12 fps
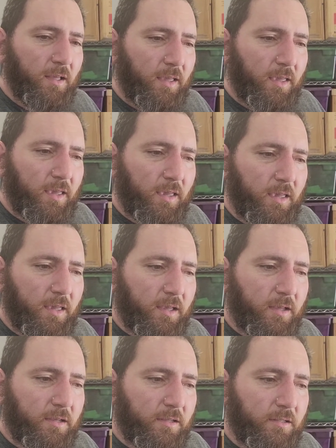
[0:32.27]

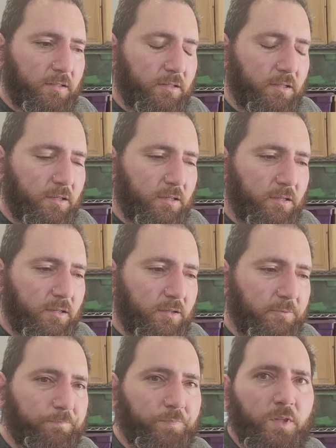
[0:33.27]
And
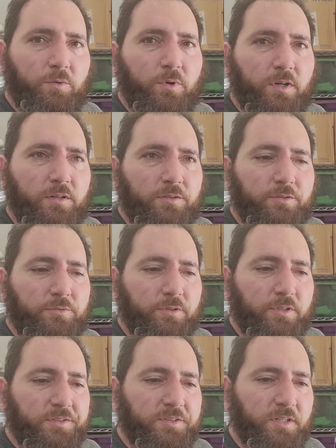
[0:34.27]
what else
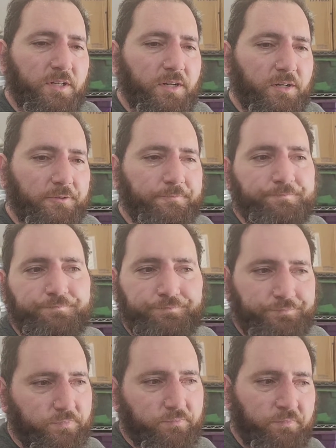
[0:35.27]
was there?
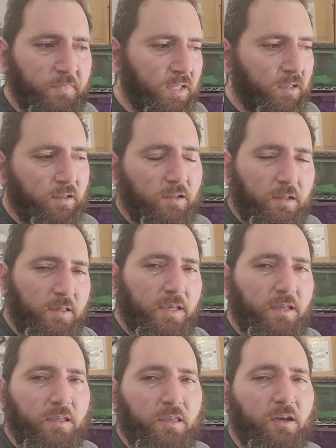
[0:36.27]
Yeah,
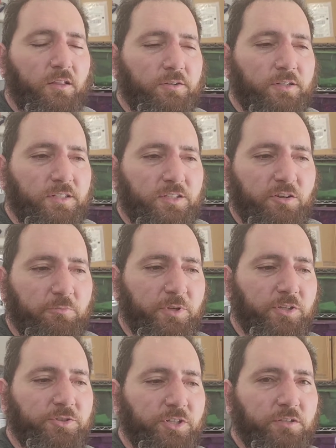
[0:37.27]
and color
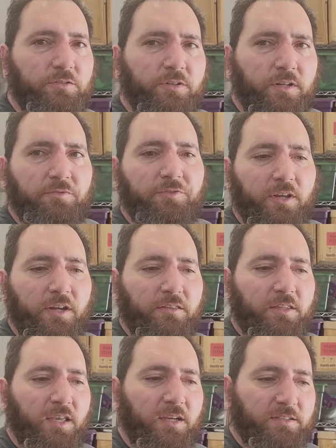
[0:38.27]
distribution, trying to figure out
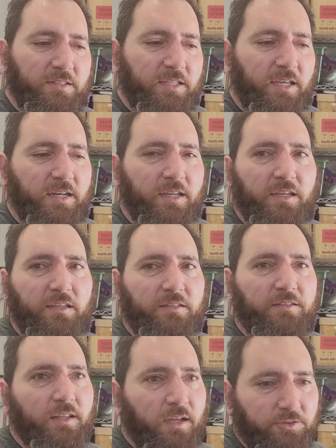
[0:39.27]
the gun settings,
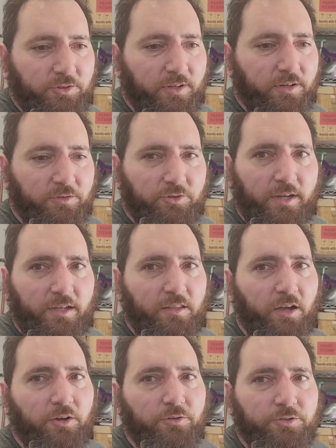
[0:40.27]
not trying to drag the
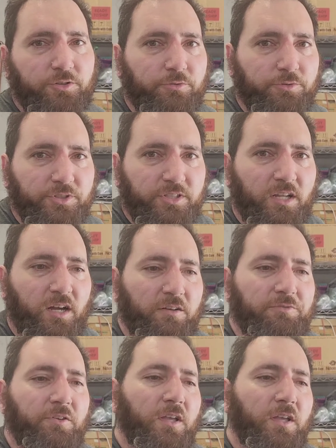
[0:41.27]
hose through stuff.